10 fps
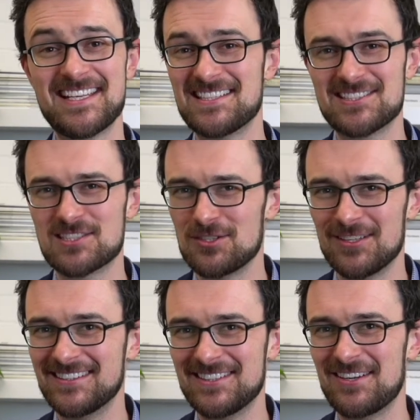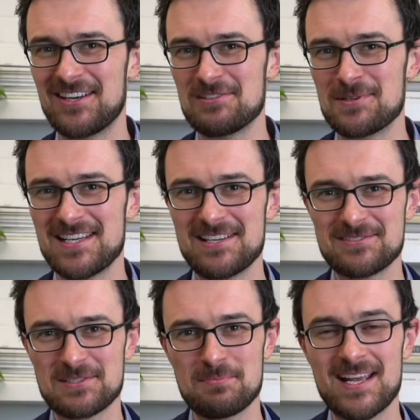It's certainly not anywhere
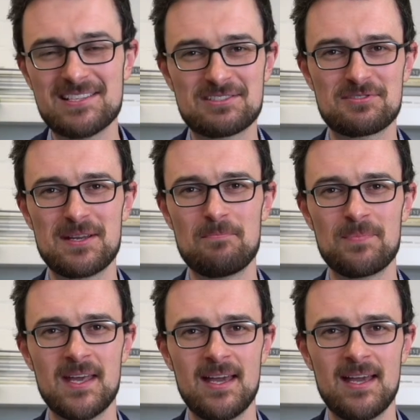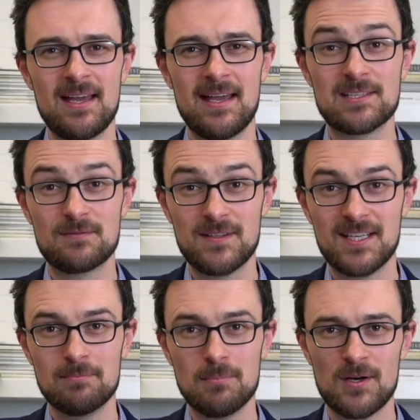near as mainstream as
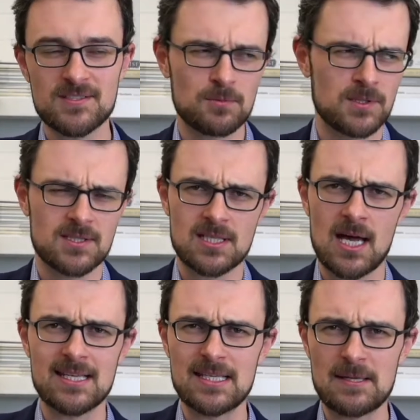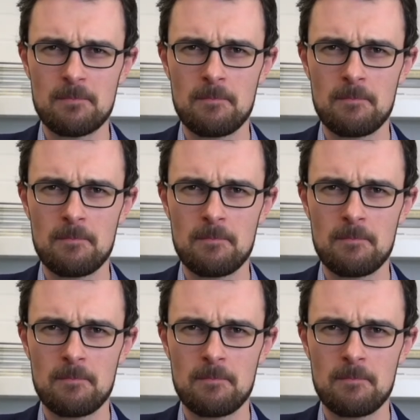fig and mozz, which is hardly